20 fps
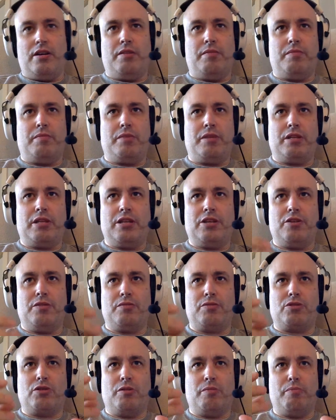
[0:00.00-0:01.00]
You'd end up
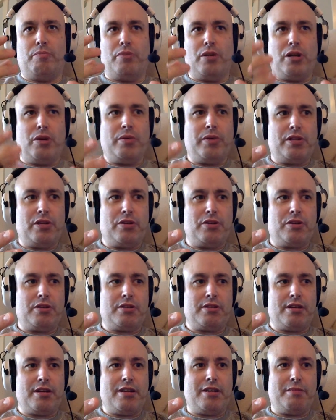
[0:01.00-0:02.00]
sort of blowing on the
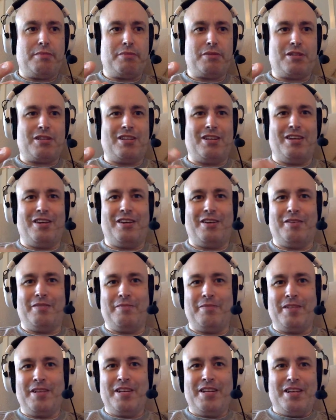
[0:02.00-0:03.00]
tapes.
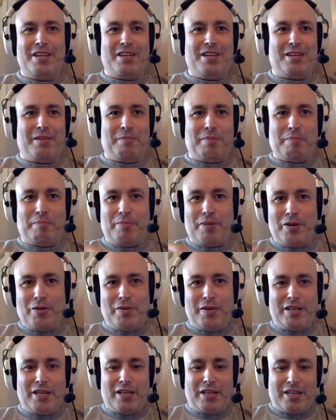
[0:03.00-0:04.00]
You'd be
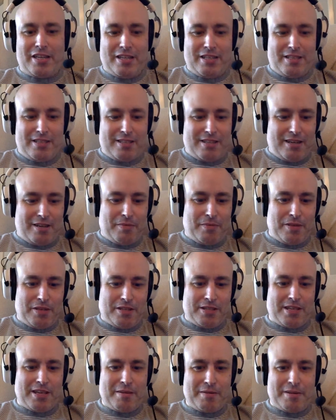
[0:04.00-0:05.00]
blowing like inside where the
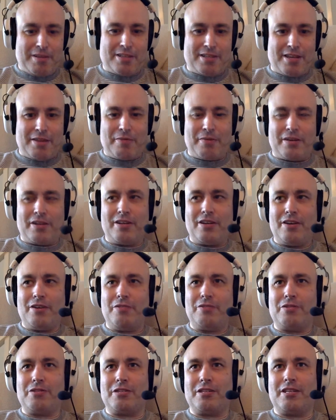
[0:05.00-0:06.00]
tape cassette would go,
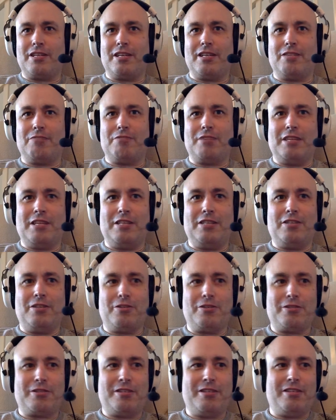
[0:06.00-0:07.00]
just in case there was any
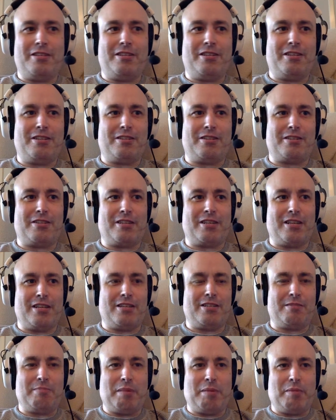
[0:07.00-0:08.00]
dust in there, just in
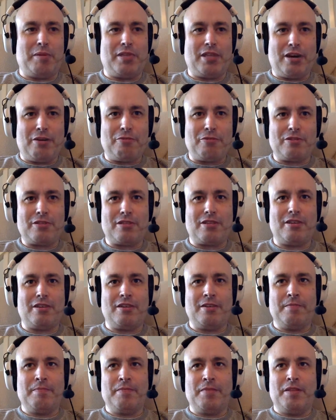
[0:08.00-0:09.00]
case maybe that was the
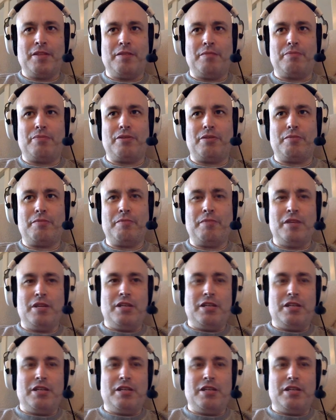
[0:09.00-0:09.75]
problem.